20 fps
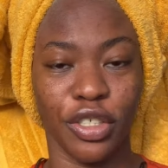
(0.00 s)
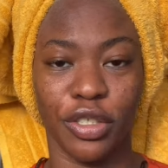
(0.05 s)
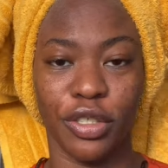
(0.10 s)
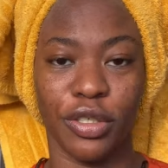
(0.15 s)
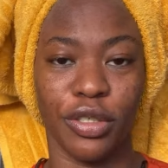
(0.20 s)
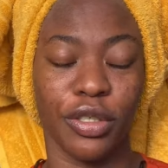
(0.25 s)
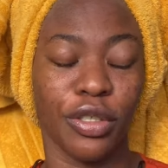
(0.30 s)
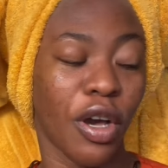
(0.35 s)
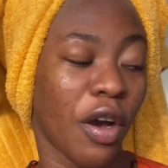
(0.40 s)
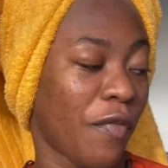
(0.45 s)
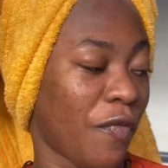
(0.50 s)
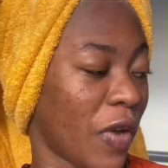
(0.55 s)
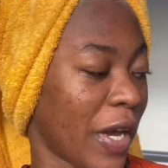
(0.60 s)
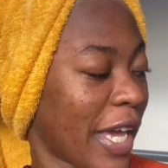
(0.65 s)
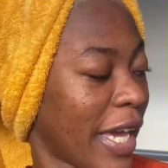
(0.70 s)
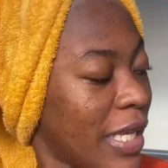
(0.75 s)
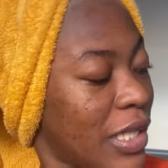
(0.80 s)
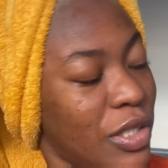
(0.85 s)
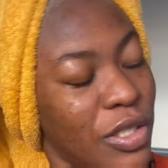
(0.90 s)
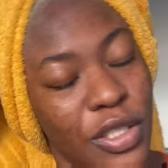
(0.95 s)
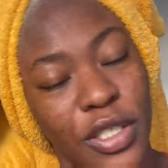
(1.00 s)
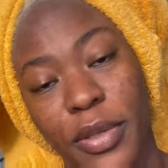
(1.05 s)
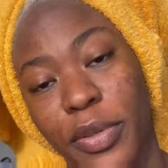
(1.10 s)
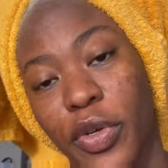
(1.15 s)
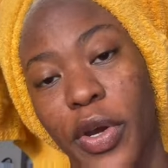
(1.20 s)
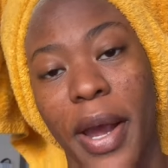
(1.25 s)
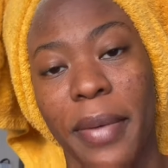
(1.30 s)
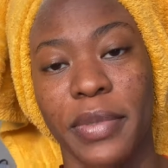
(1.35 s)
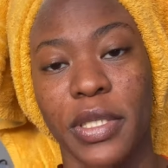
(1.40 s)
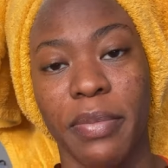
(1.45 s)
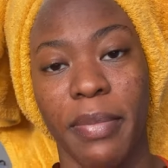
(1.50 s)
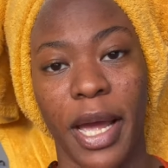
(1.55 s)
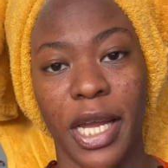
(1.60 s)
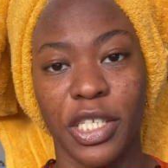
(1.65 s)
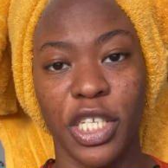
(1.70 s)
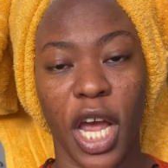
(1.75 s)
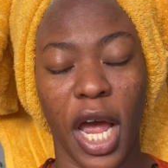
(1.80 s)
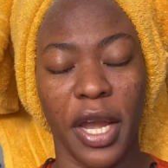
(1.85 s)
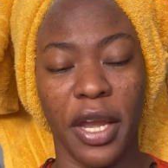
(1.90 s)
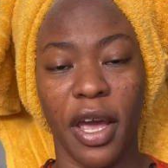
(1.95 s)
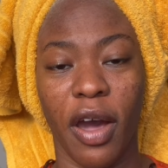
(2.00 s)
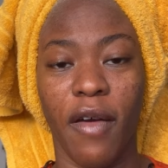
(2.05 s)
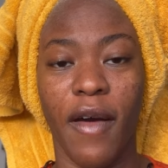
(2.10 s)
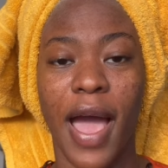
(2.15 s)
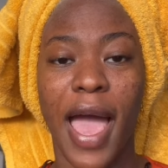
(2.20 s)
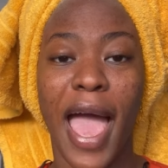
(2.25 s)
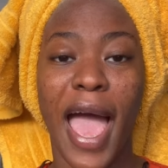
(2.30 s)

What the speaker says: to not forget to subscribe to my channel